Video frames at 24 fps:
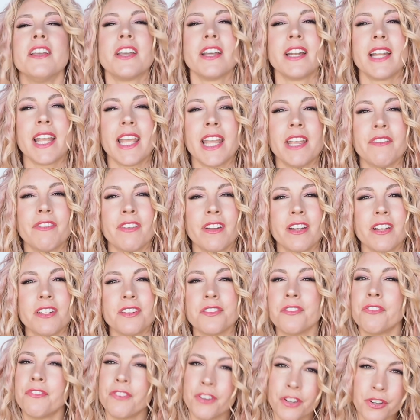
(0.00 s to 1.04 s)
You can even
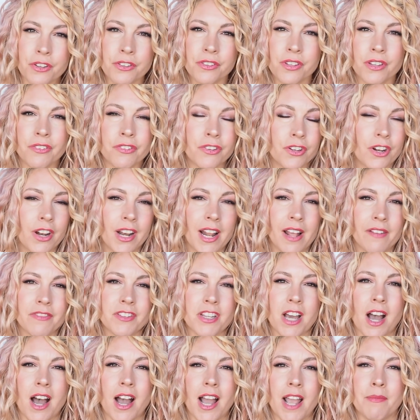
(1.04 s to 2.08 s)
diffuse if you don't have
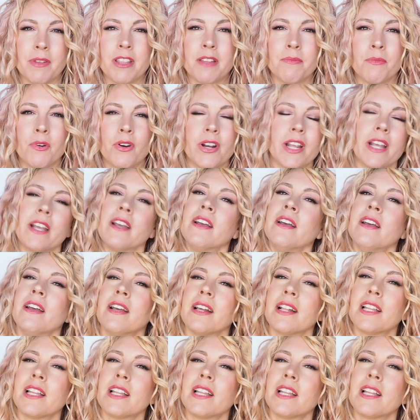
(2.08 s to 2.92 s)
time in the morning.